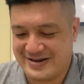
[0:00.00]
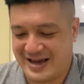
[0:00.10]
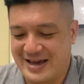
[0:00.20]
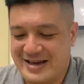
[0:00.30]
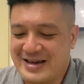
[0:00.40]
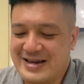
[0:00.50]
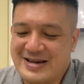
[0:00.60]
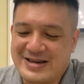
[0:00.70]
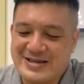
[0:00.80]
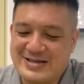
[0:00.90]
okay,
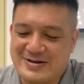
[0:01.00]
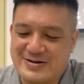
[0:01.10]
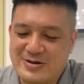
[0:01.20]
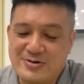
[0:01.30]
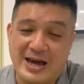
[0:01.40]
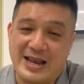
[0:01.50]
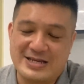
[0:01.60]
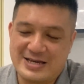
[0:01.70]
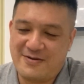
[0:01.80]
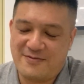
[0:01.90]
so you can
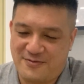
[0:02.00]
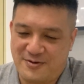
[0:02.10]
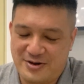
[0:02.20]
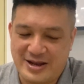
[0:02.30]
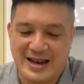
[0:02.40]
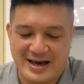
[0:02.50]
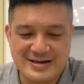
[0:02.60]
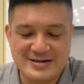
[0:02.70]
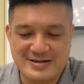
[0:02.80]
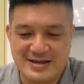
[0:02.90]
actually follow that
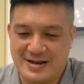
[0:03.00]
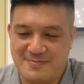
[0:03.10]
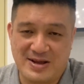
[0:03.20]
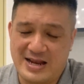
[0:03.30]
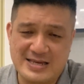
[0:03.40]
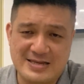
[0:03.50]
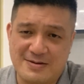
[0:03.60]
lah. That playlist.